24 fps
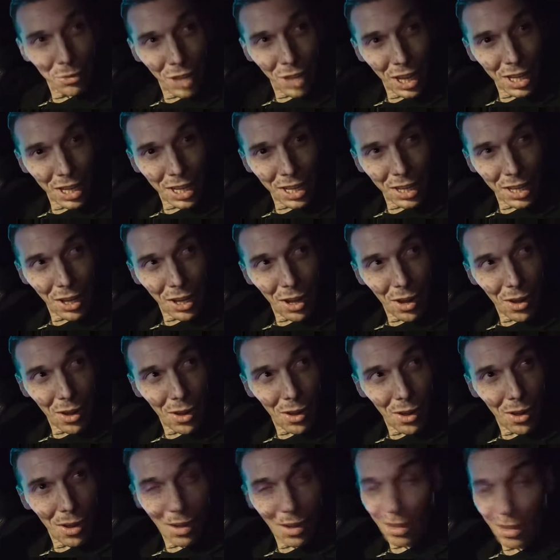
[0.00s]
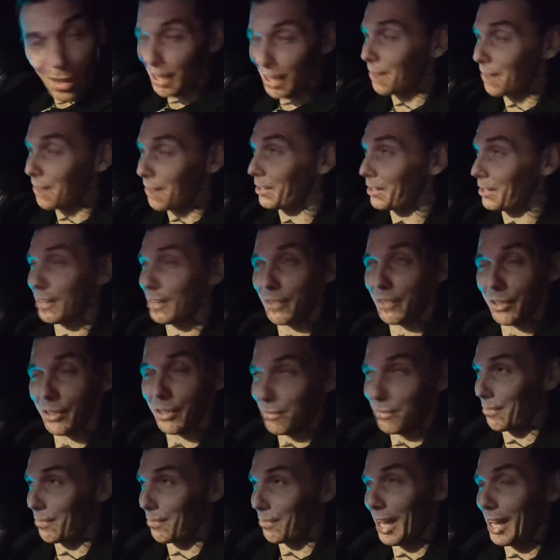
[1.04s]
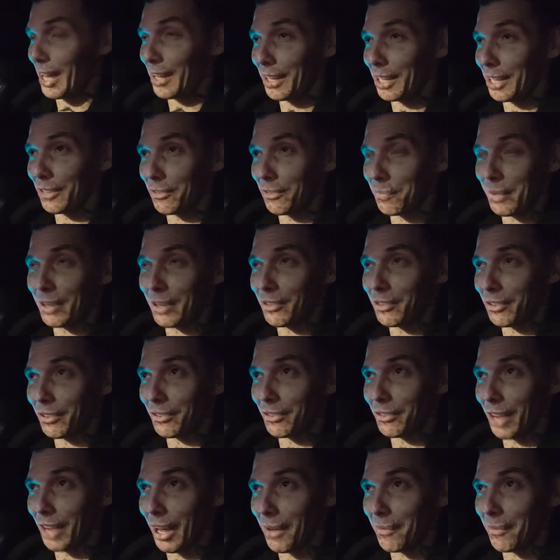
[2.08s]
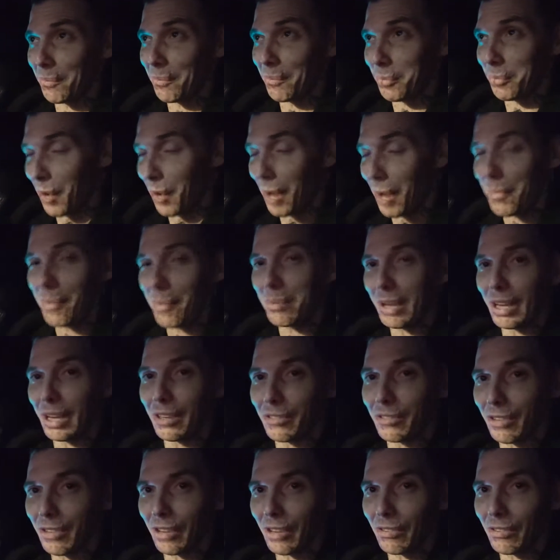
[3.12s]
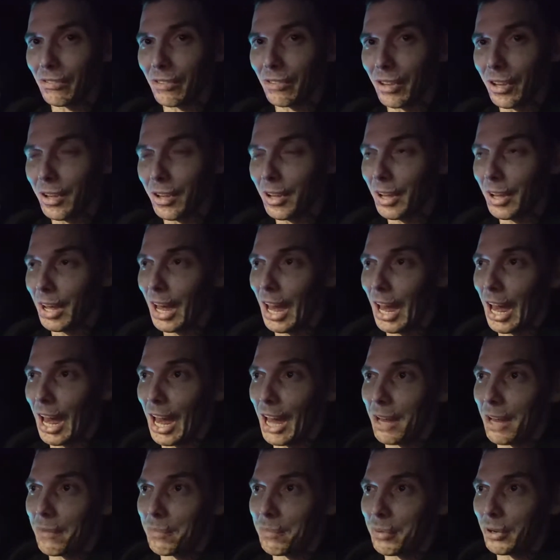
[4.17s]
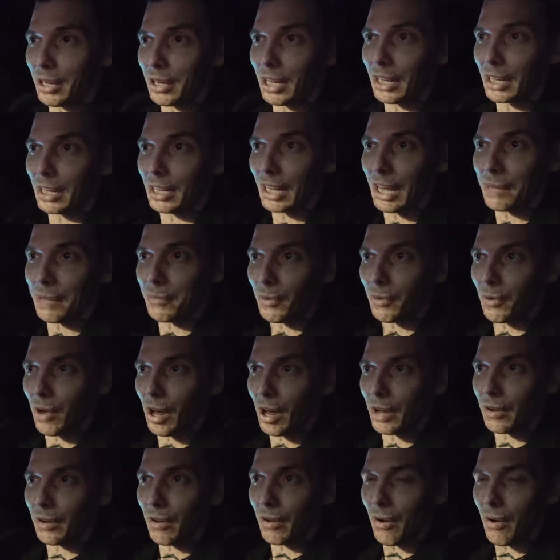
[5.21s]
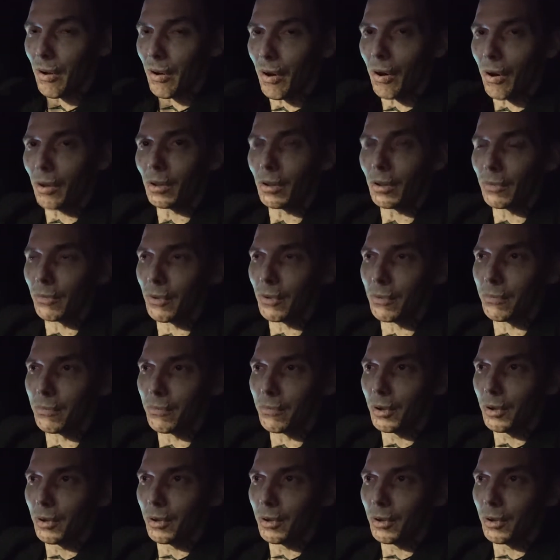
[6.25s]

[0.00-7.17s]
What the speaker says: taking every different alien species that probably exist and putting a label on all of them.